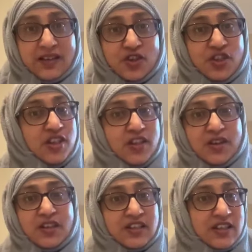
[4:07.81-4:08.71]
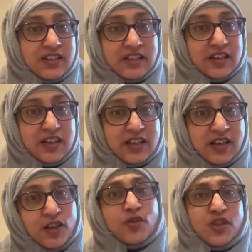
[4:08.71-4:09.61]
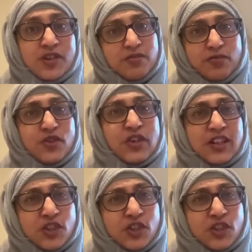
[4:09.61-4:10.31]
She didn't, you know, she